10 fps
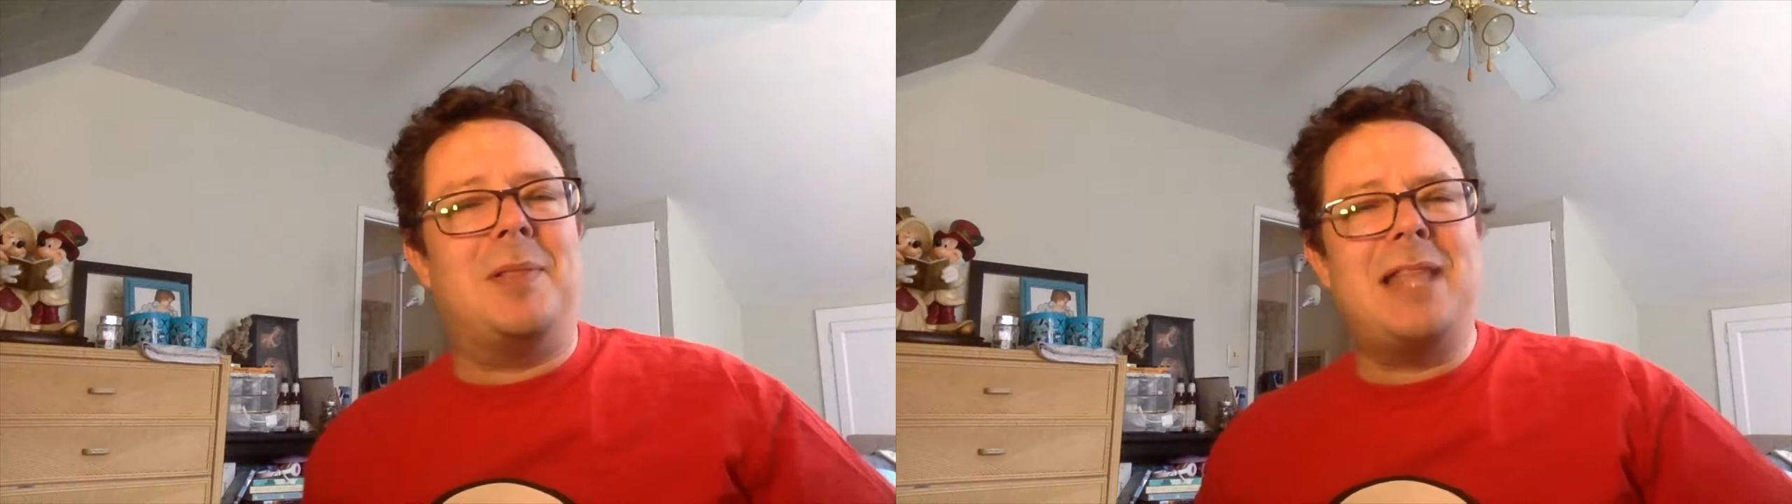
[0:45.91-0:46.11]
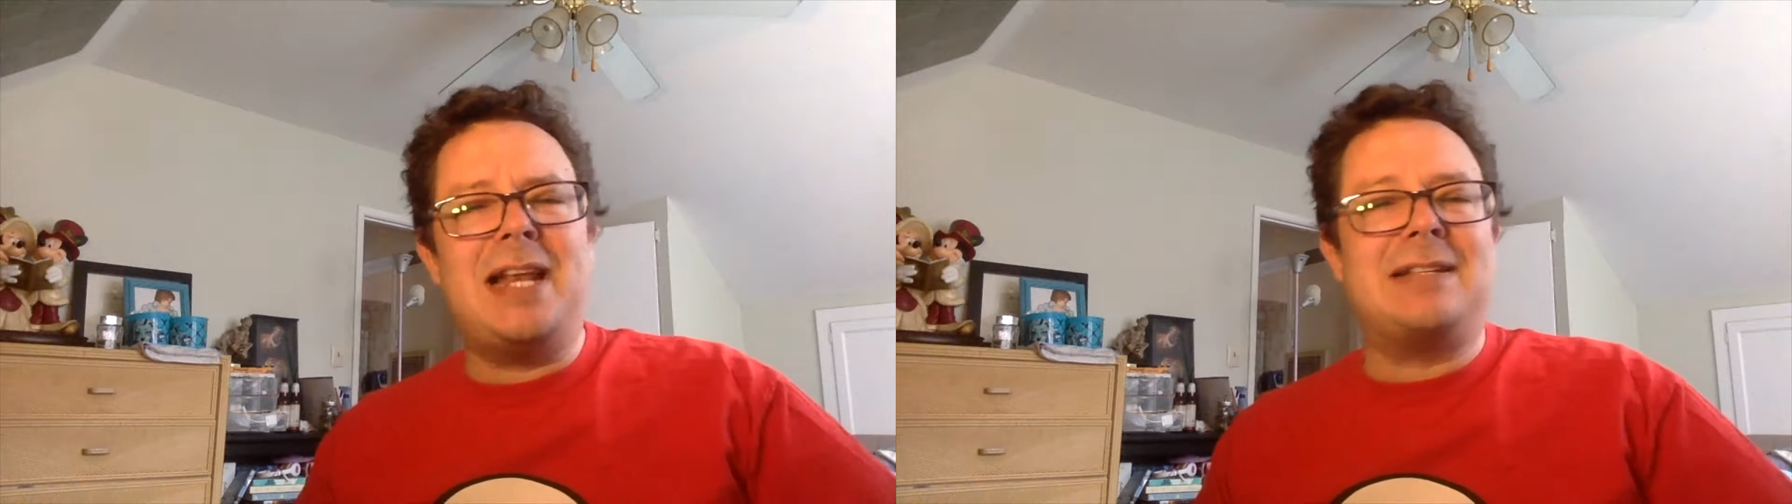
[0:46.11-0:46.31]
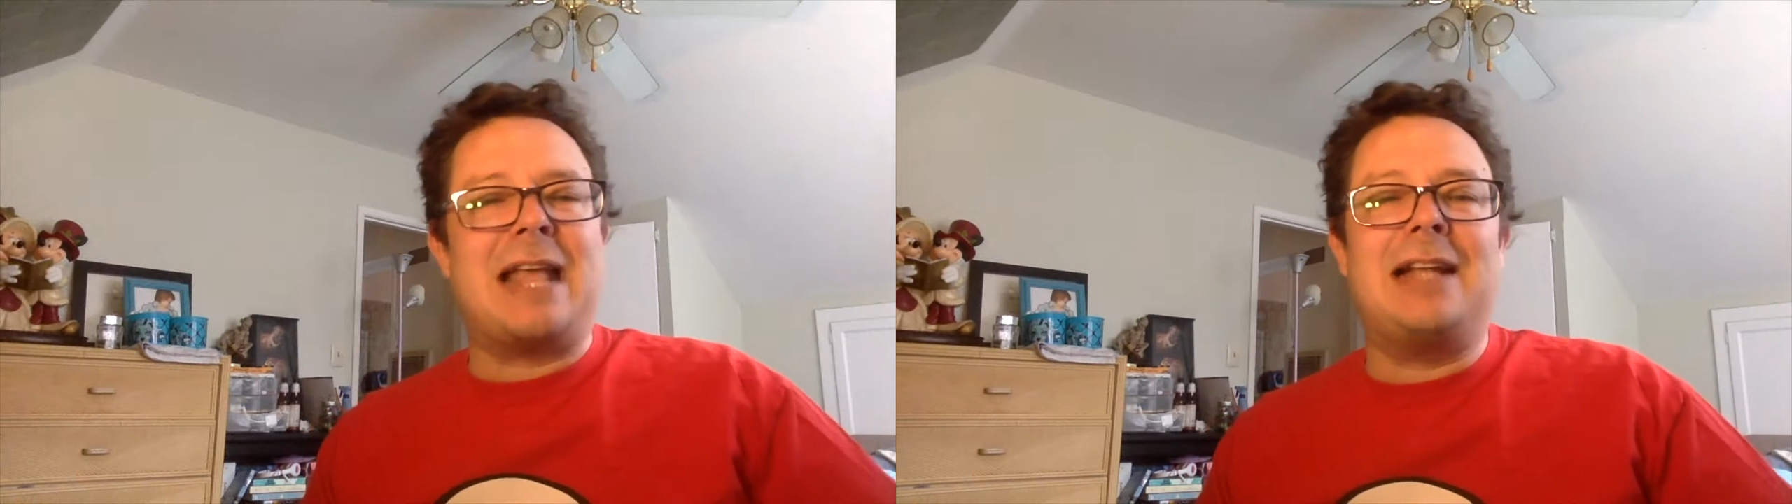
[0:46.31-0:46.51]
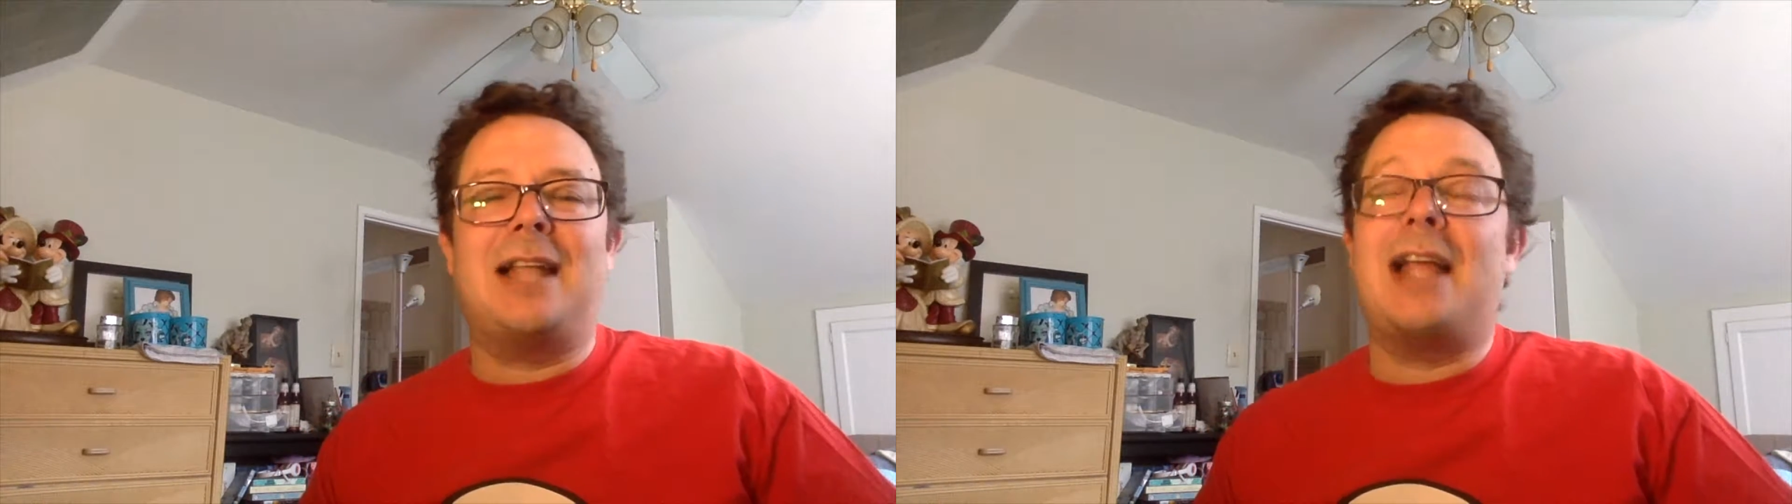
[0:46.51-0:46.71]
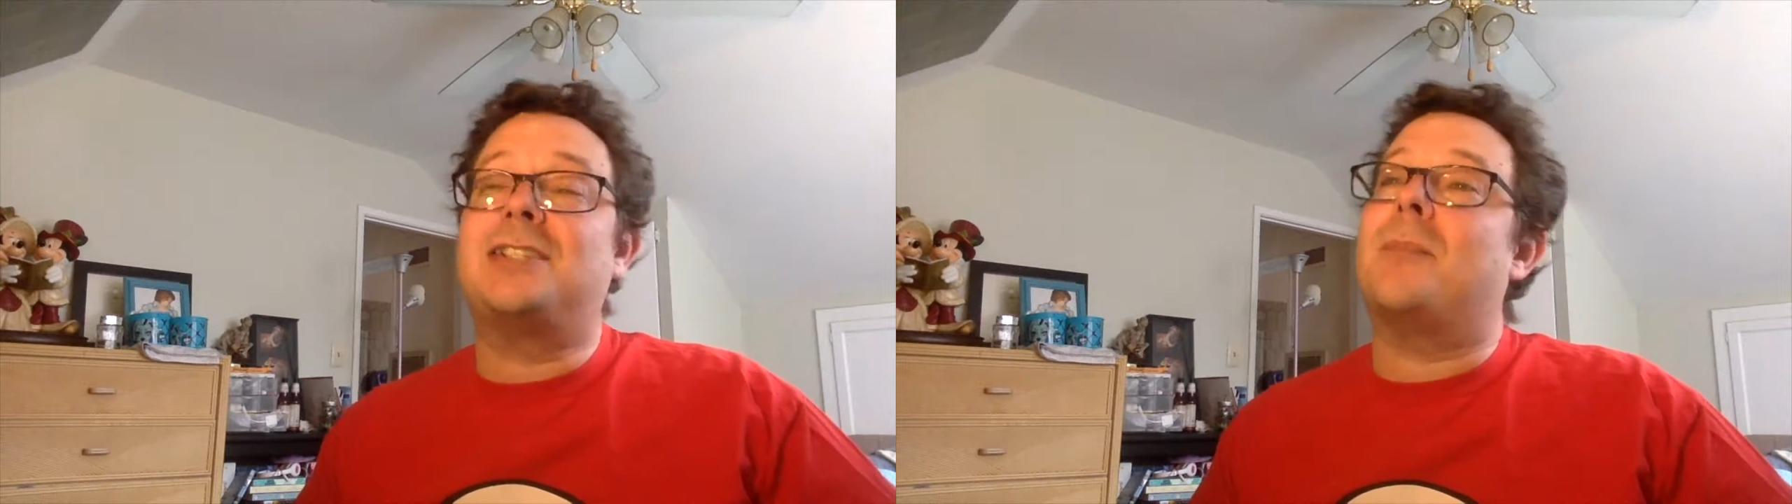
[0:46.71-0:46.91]
latest
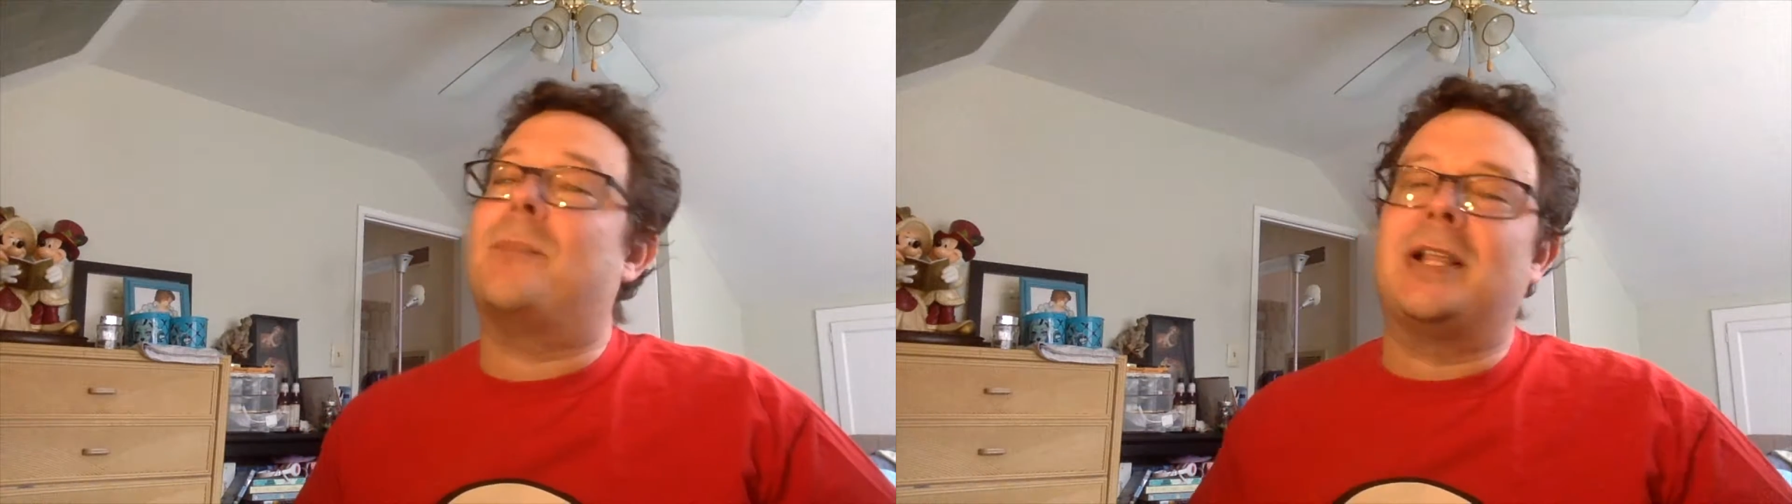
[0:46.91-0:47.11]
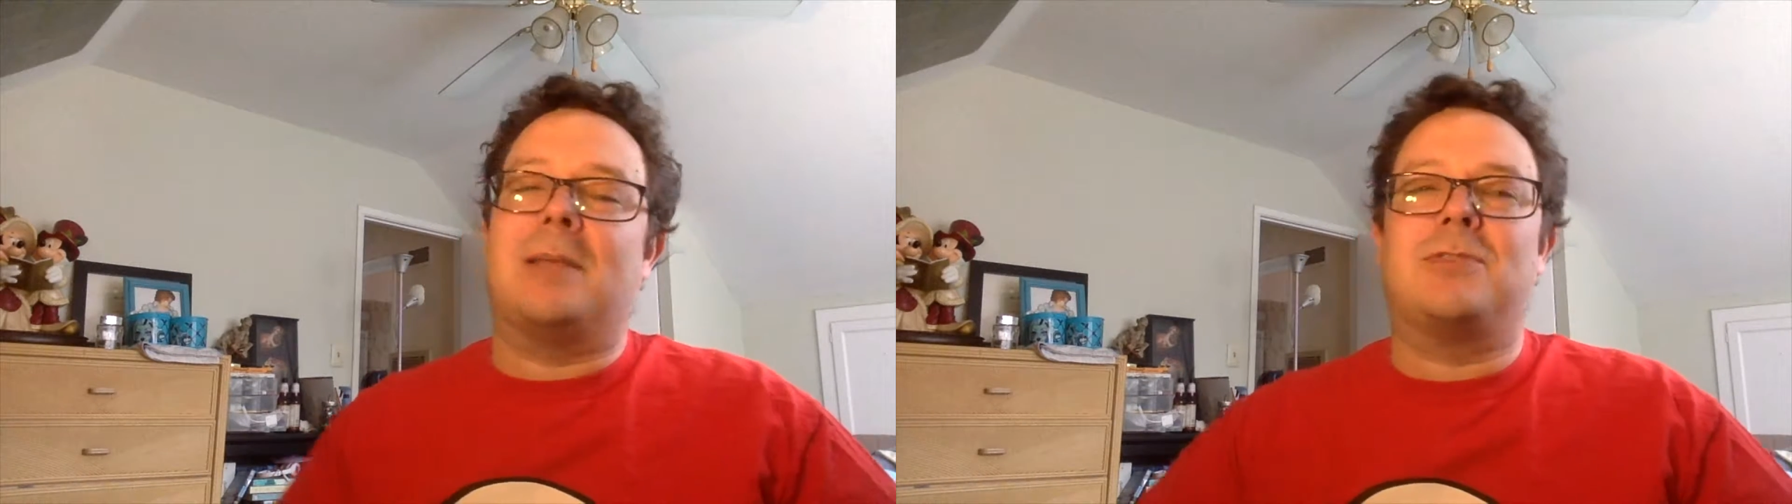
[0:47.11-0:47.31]
headlines and bring them